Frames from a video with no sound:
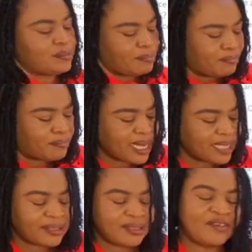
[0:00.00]

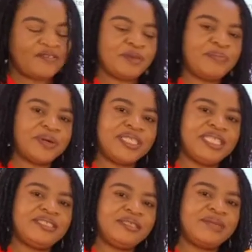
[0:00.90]
mass of a body
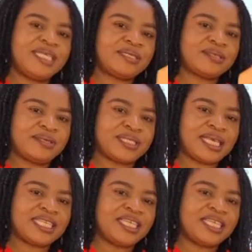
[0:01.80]
remains constant.